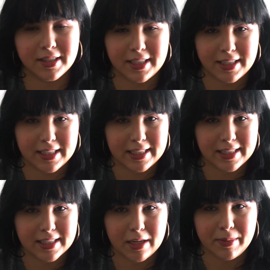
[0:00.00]
since
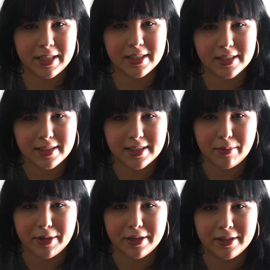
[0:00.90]
it's coming into
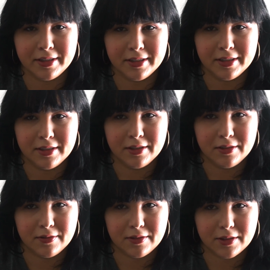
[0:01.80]
summer,
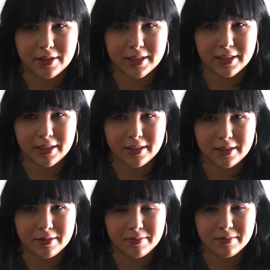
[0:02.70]

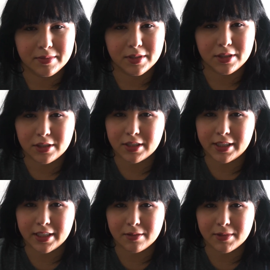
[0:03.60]
Florida
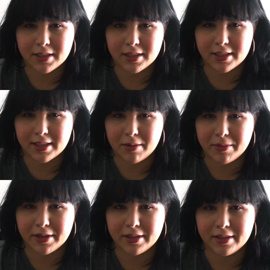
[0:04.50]
usually comes into
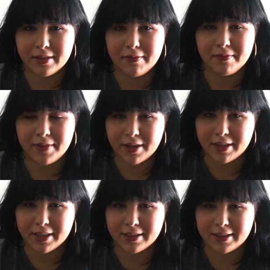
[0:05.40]
summer
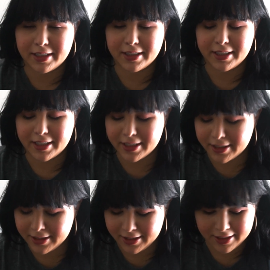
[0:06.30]
very early in the year,
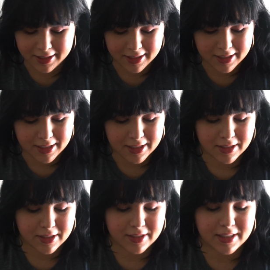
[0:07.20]

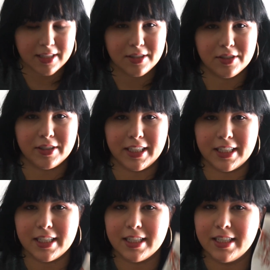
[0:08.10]
so
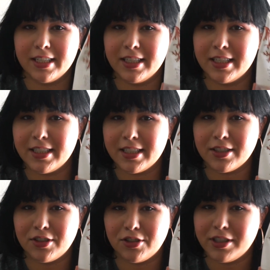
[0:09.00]
sunscreen is
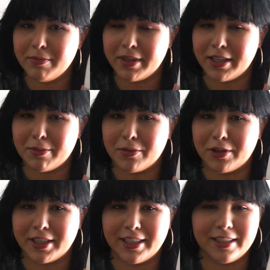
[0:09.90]
extremely
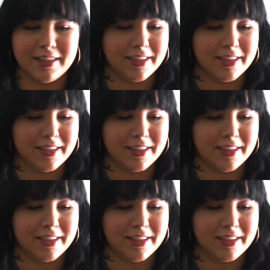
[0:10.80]
important.